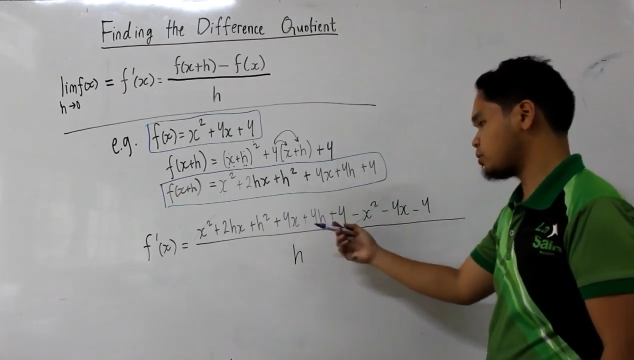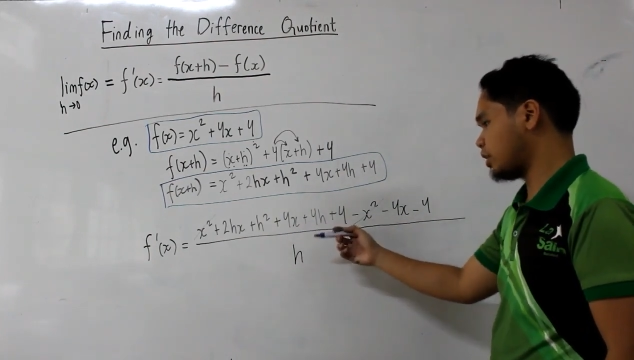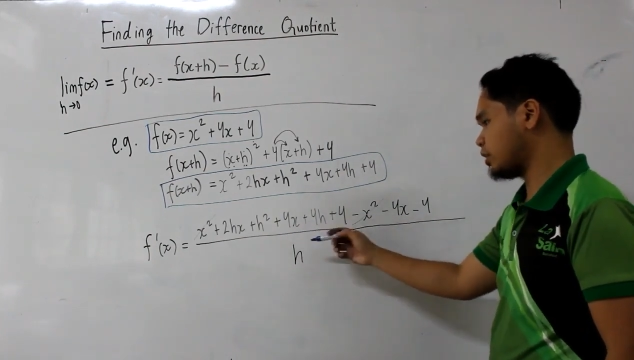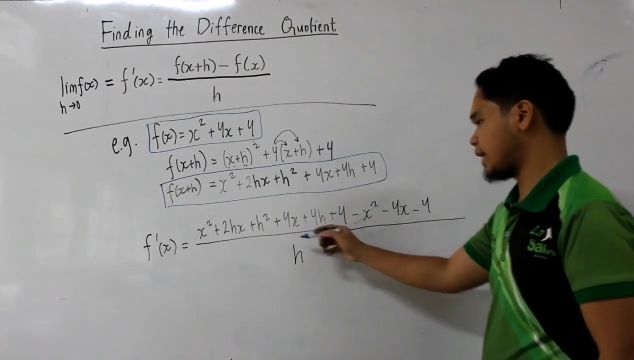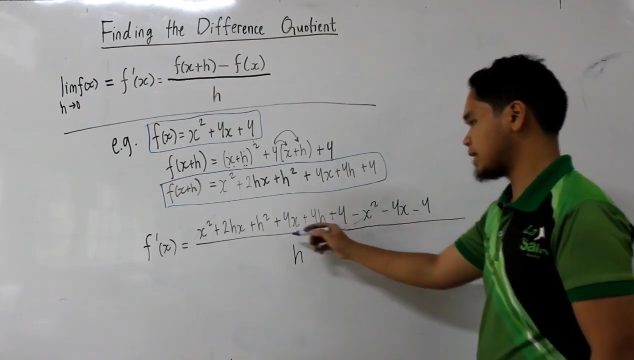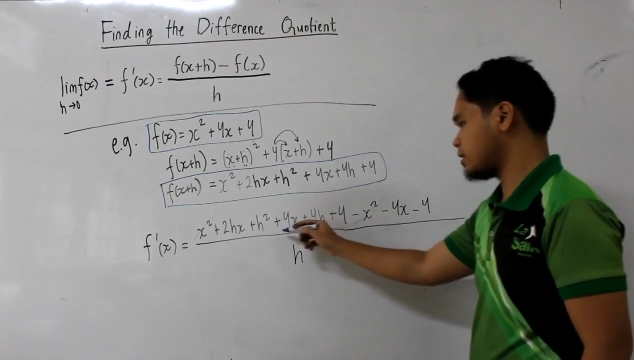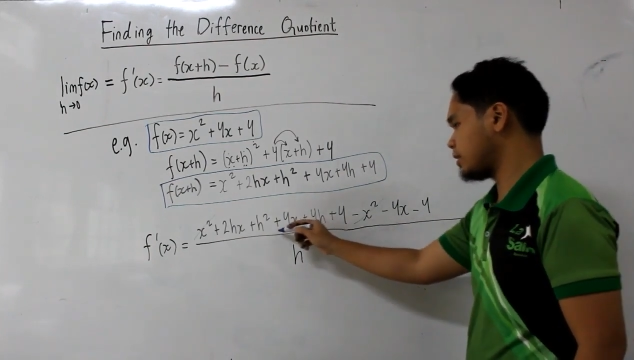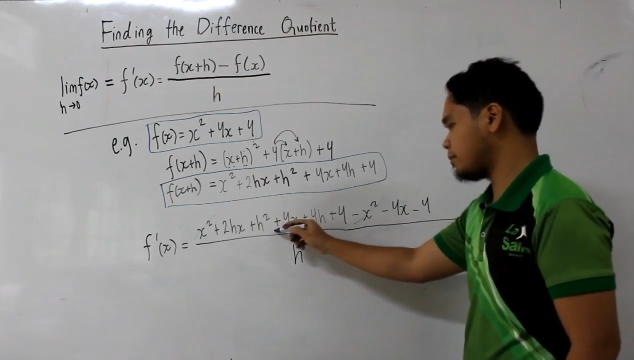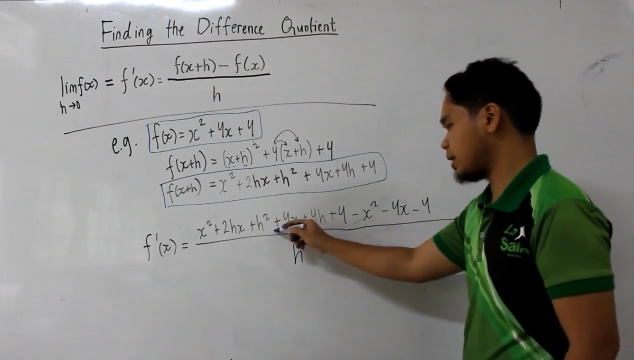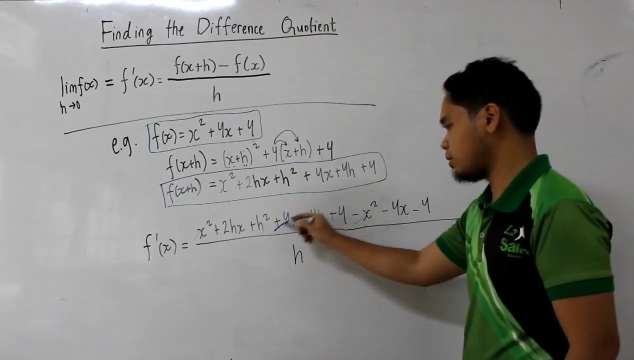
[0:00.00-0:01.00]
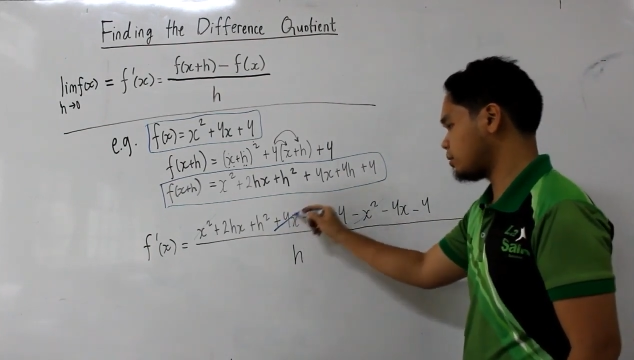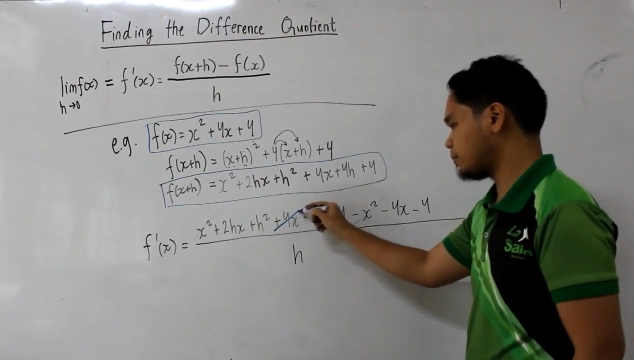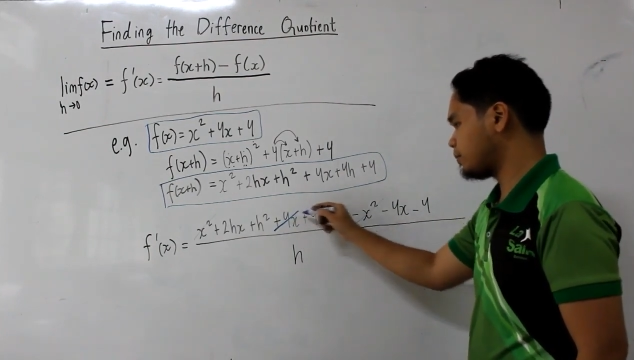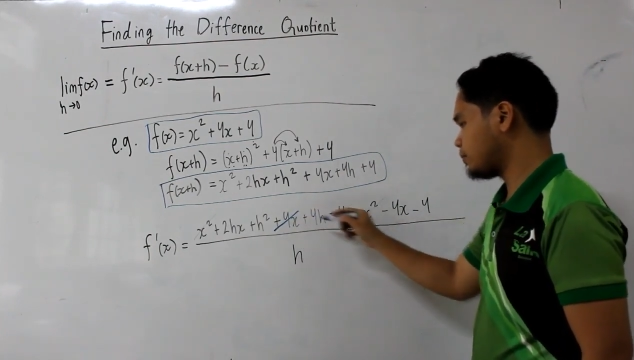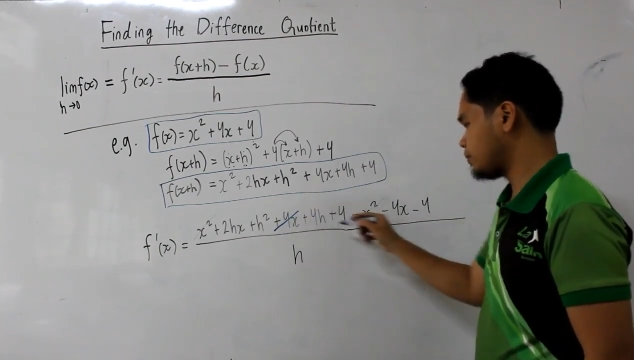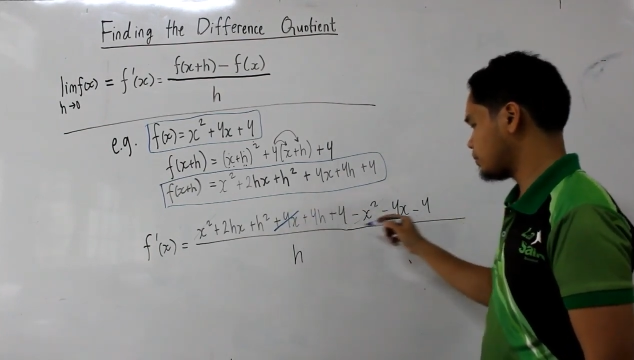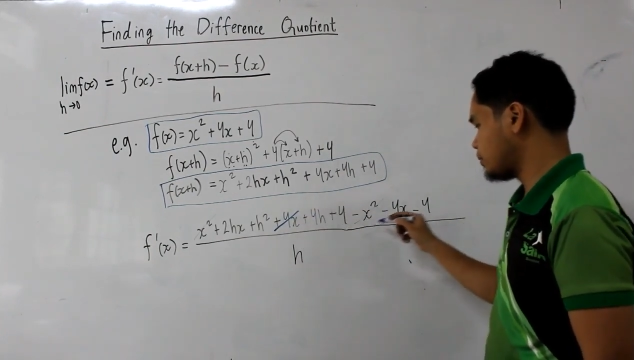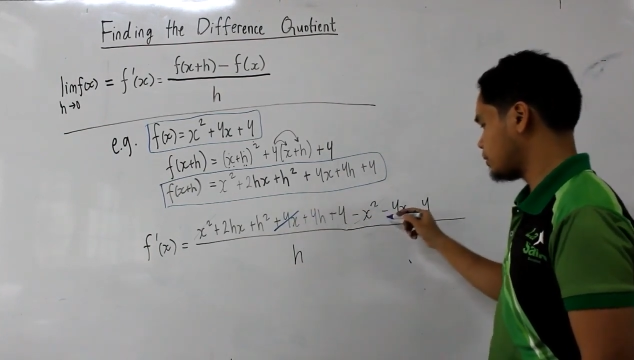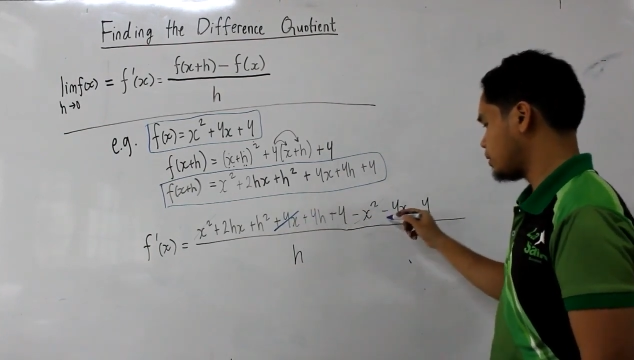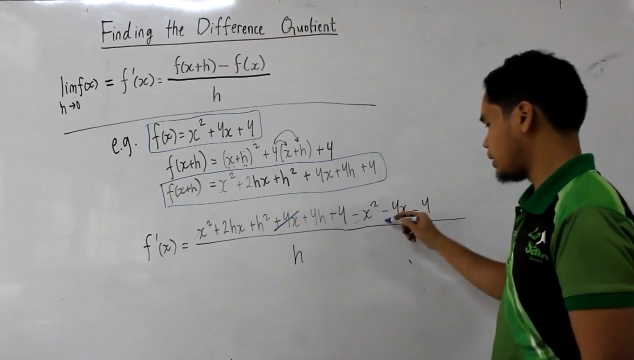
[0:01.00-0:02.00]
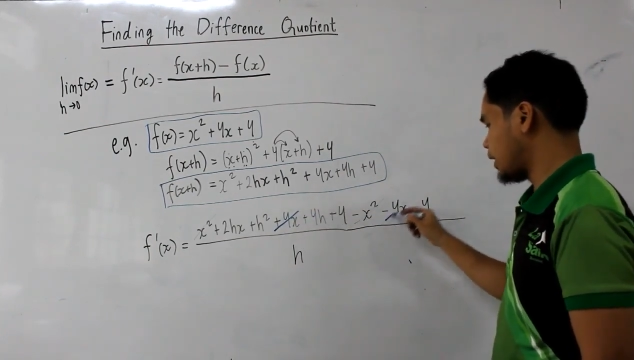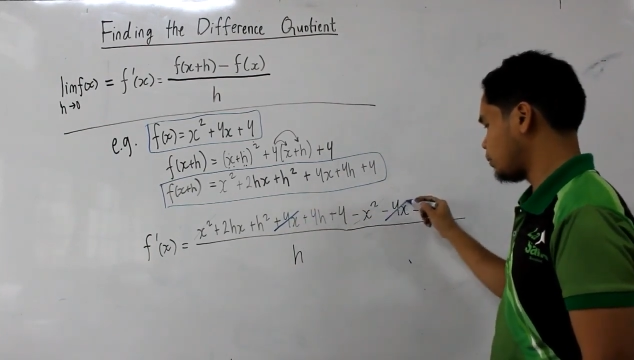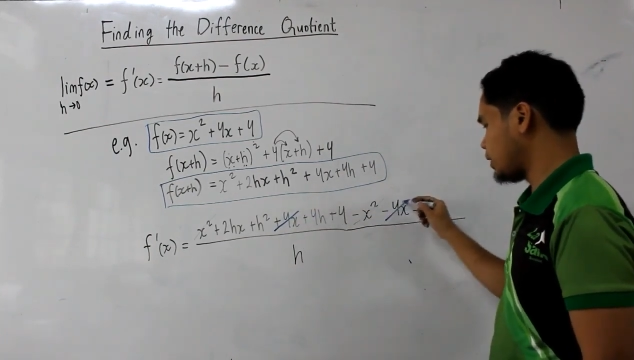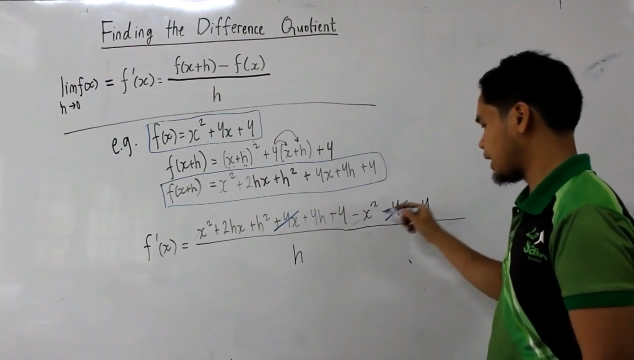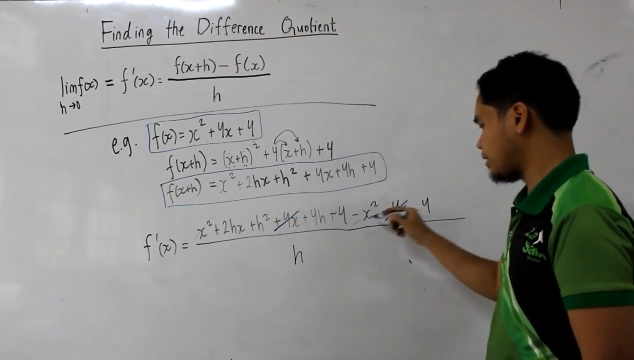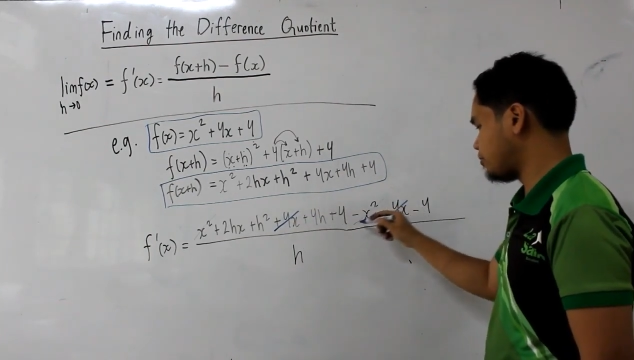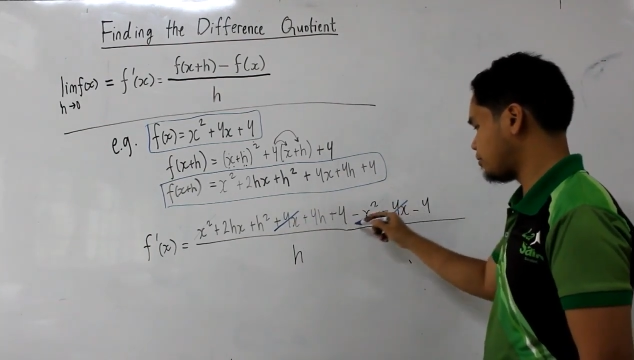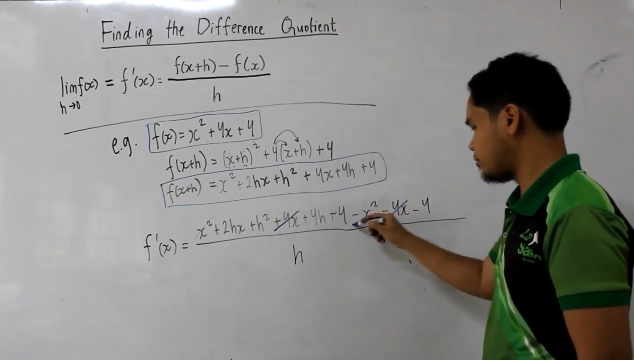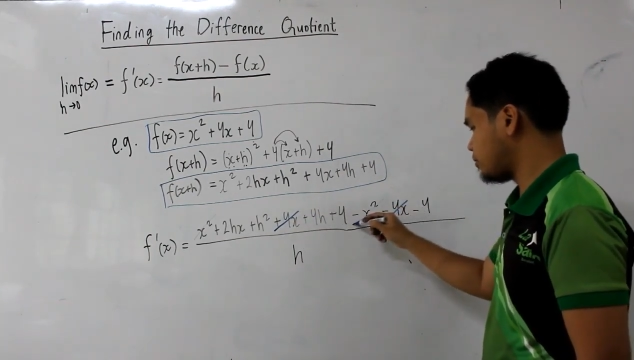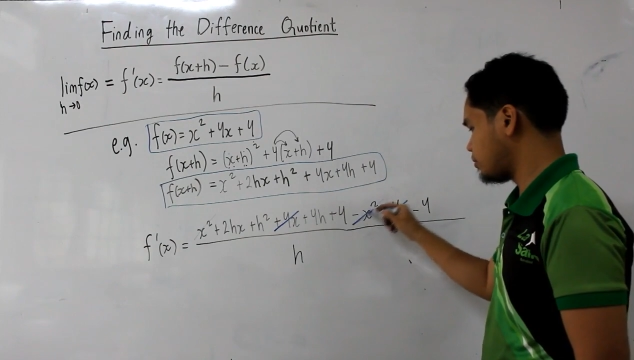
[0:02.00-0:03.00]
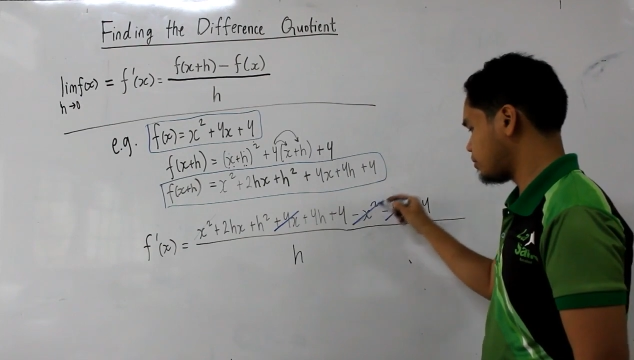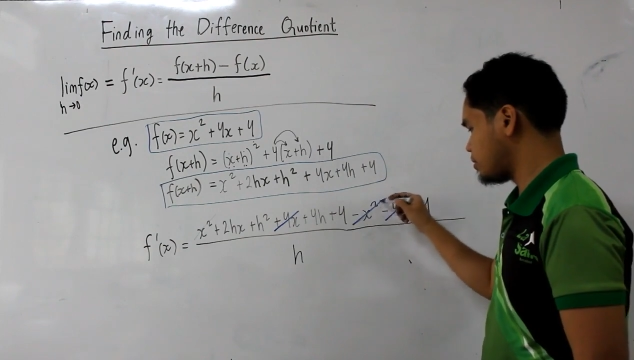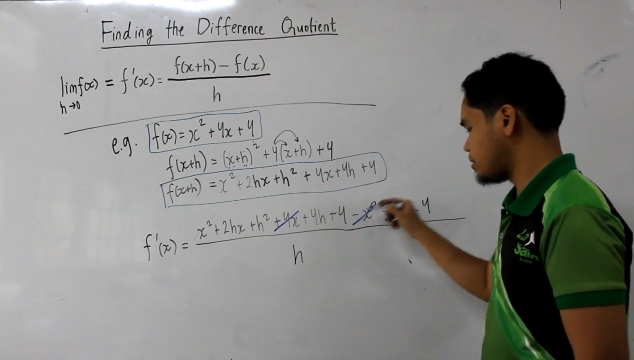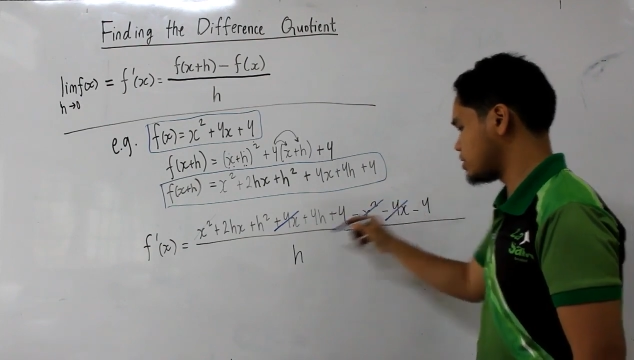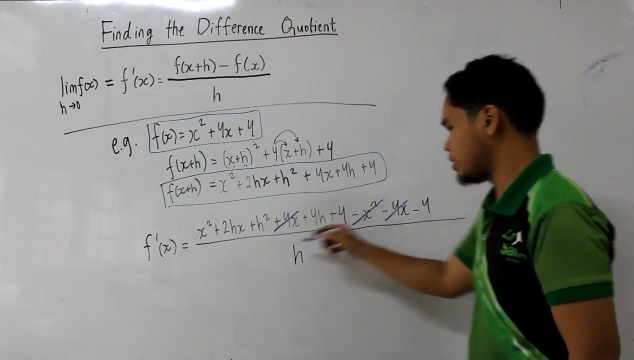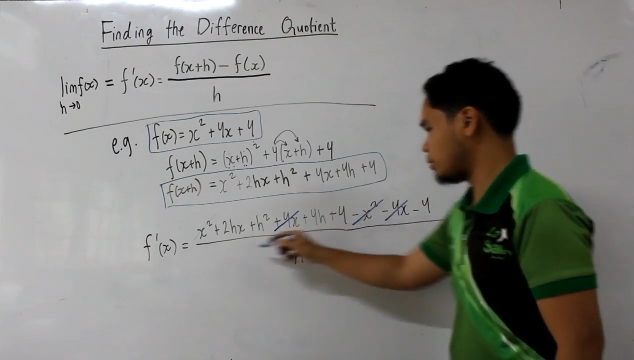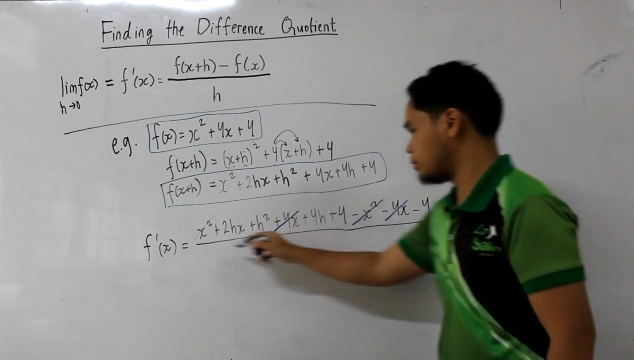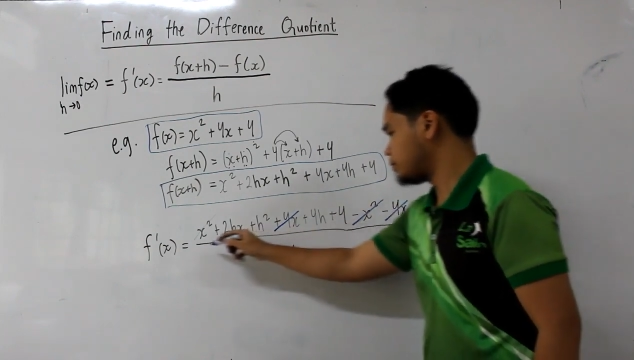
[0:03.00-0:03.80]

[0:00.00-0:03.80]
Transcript: we can cancel them out, and we'll have 0.